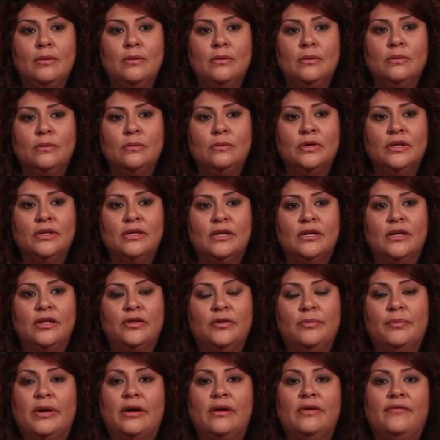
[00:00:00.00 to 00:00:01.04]
with
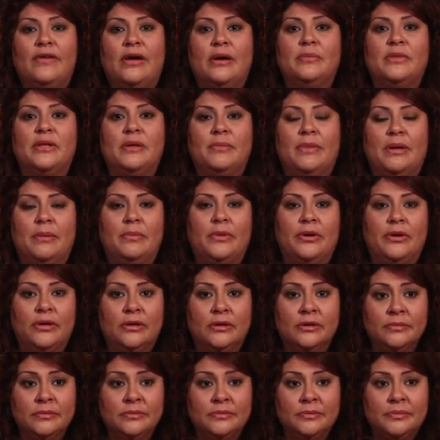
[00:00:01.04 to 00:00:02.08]
another family member.
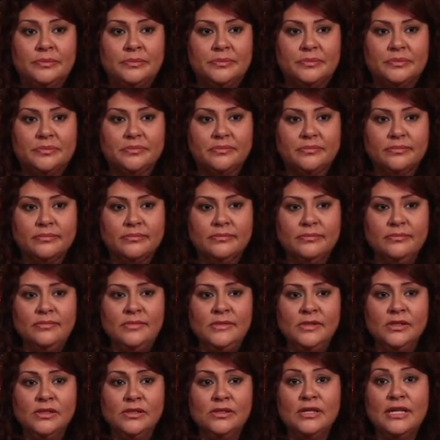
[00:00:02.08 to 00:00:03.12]

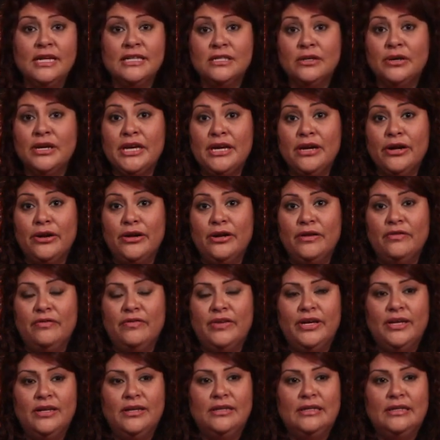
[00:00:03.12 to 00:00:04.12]
So that's how he heard of it,